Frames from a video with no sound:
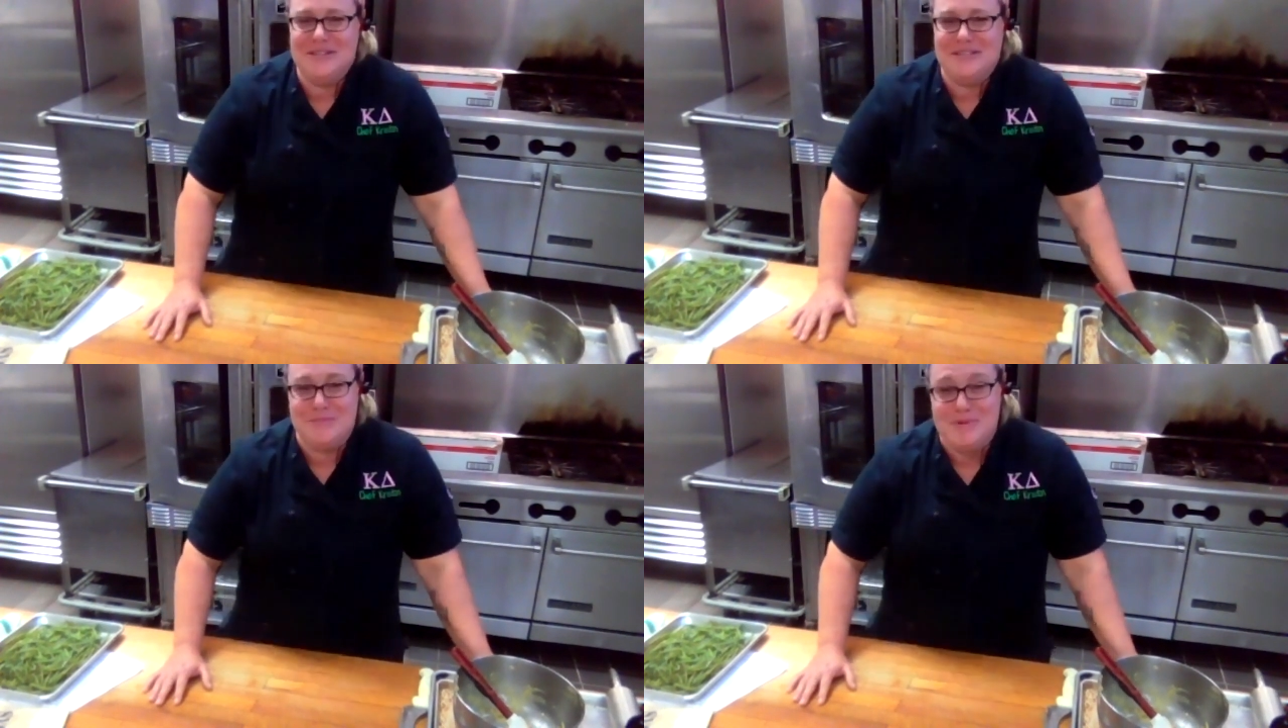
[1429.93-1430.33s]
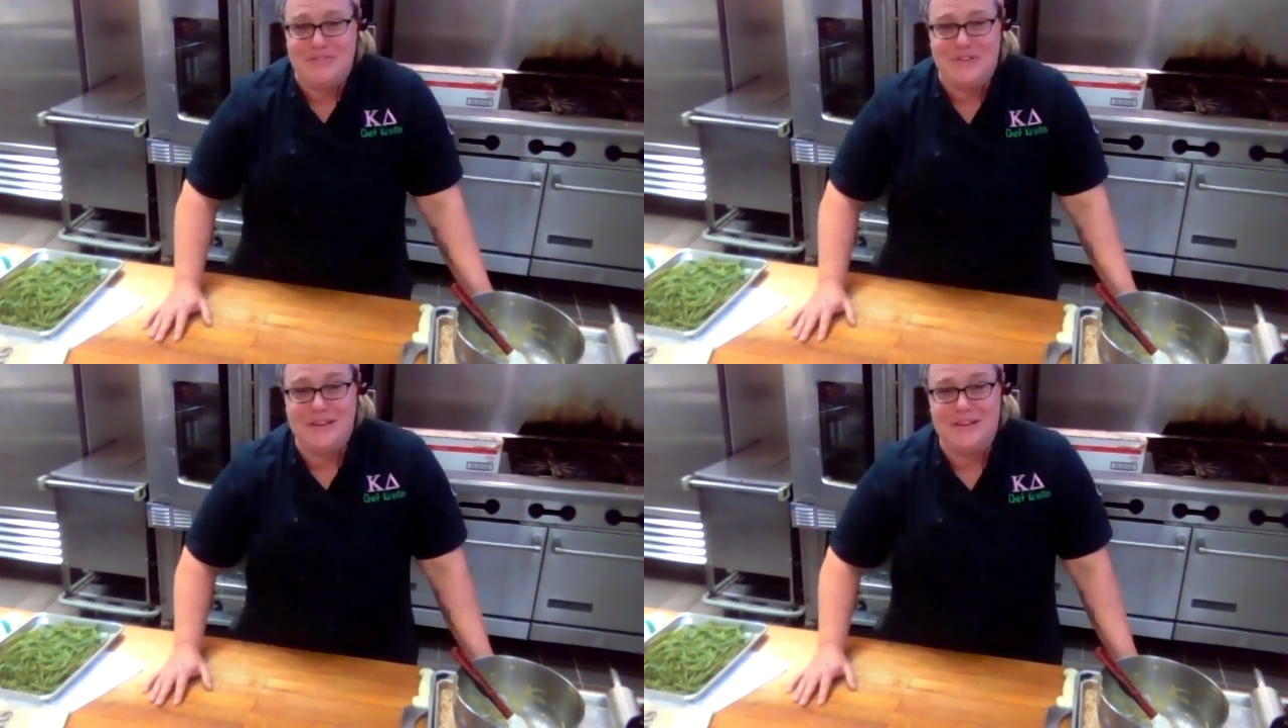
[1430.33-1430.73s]
some are
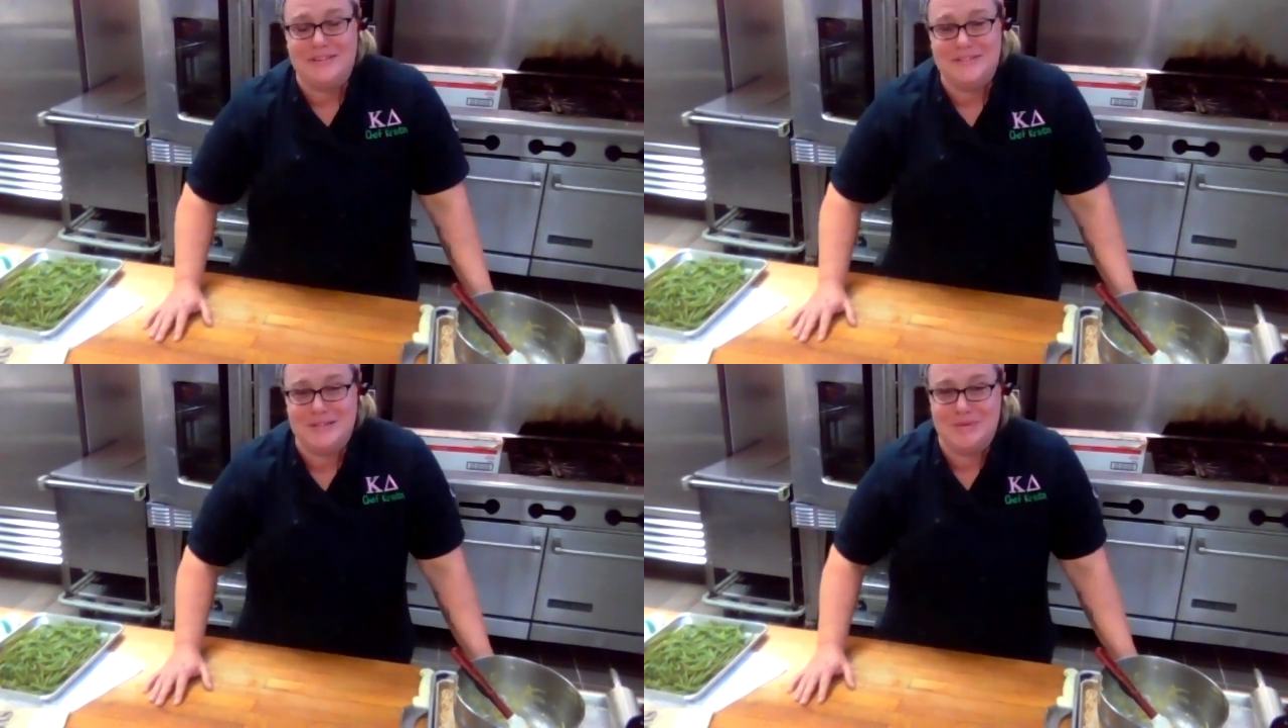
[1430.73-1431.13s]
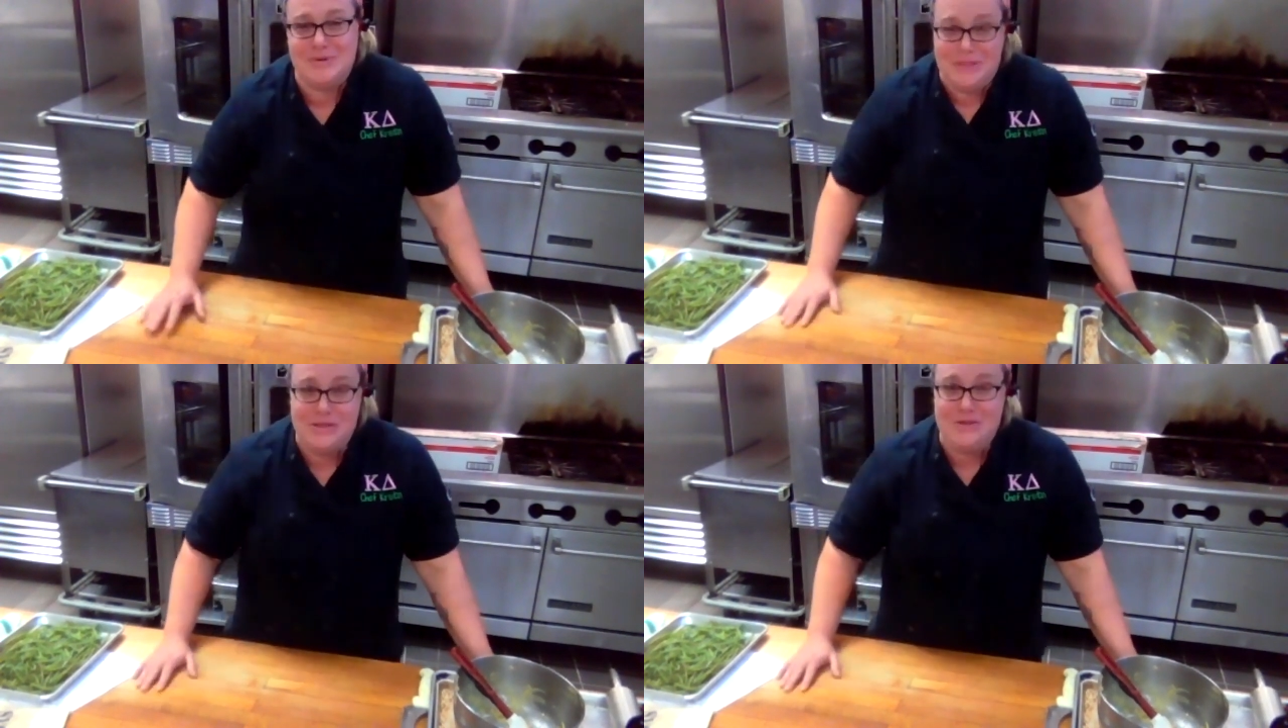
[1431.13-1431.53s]
funny and some
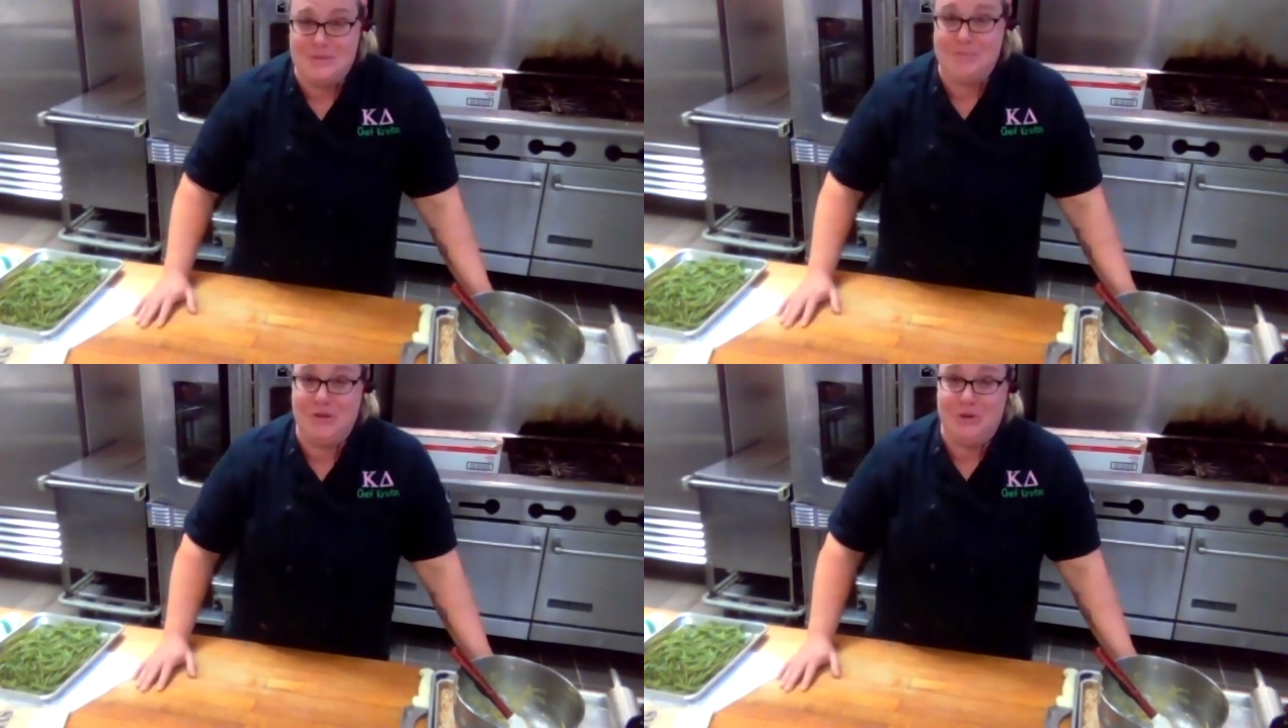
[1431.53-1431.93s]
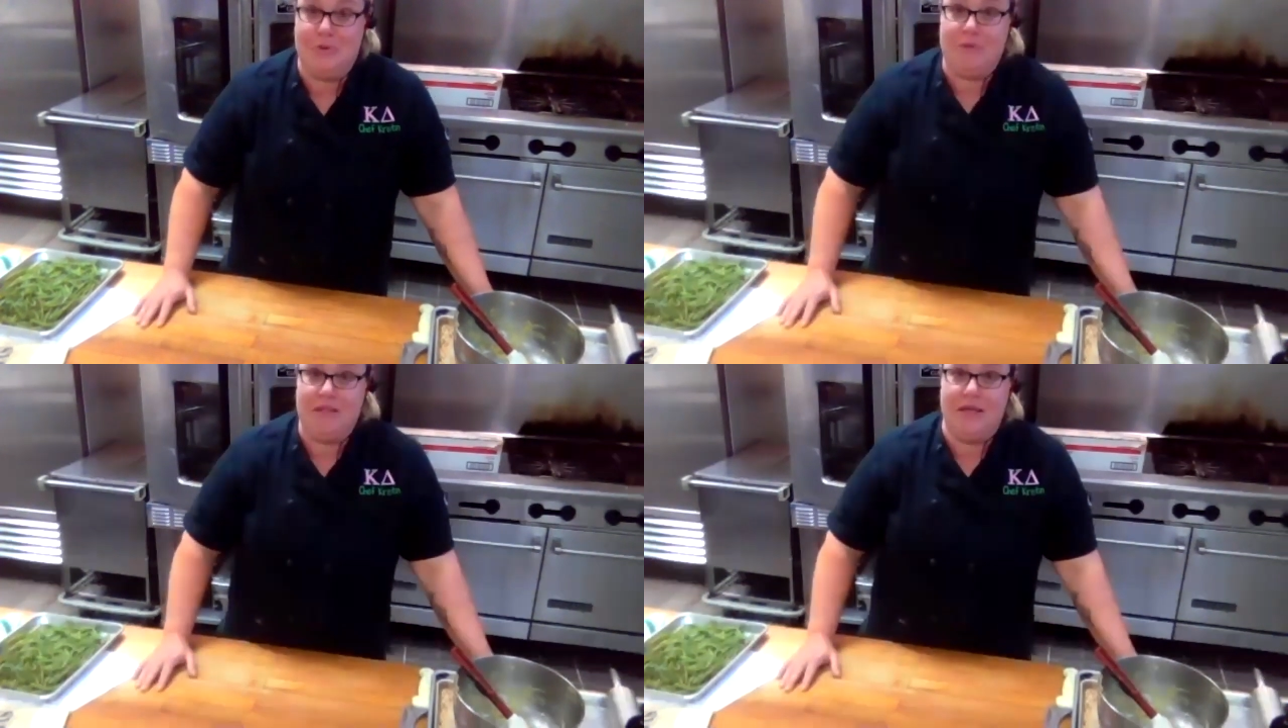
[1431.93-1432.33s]
of you are
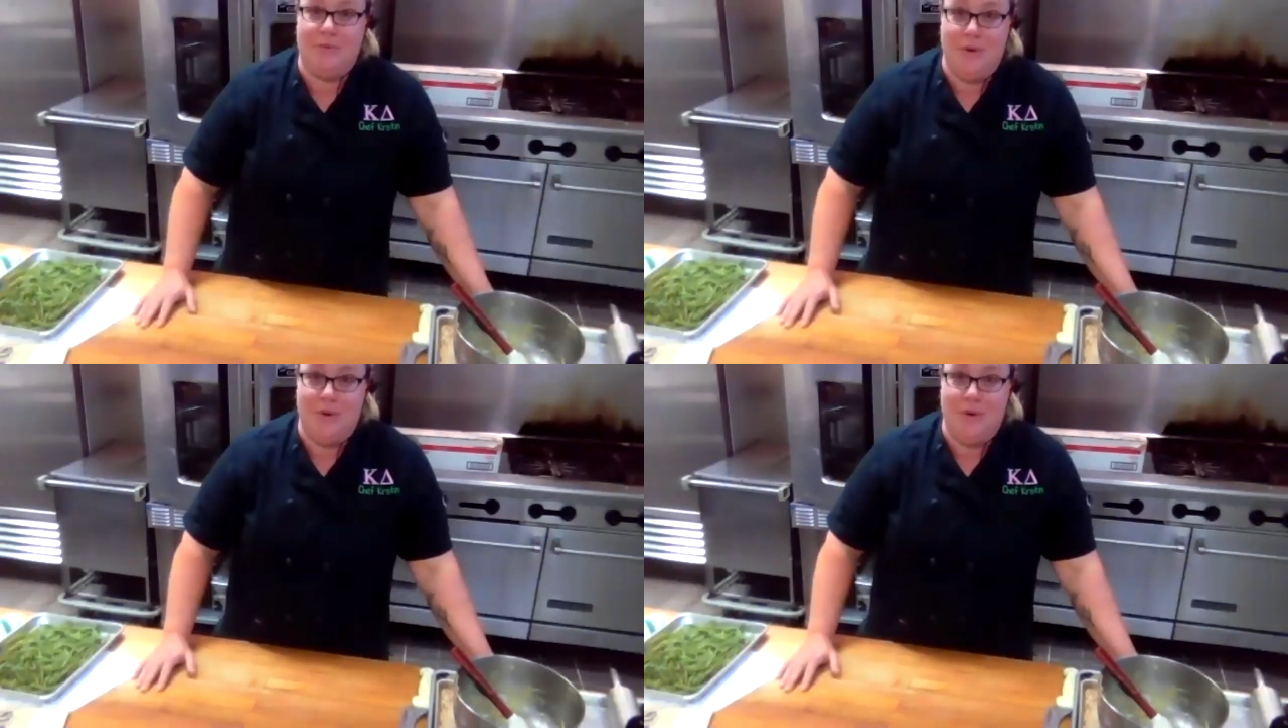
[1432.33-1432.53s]
going to be like,